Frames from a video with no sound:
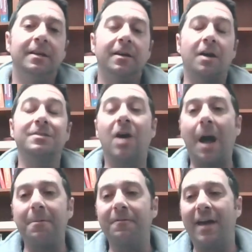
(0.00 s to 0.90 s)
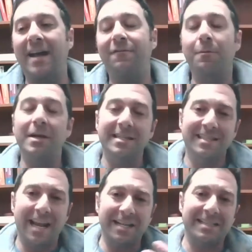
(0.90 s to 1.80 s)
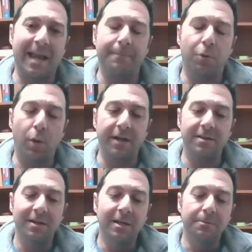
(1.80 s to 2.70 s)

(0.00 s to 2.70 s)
On top of that, from an aesthetic standpoint,